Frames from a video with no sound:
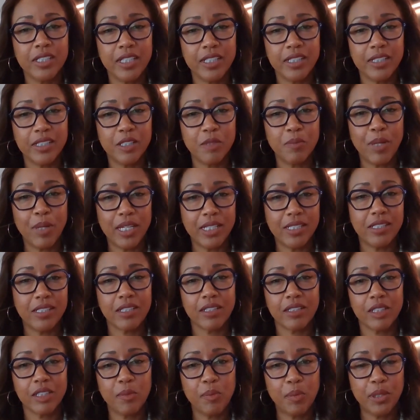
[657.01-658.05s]
it's
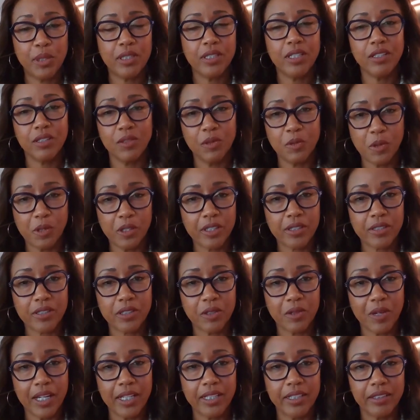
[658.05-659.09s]
basically putting in the work
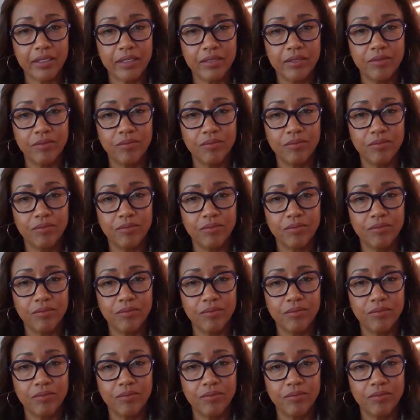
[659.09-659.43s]
so I could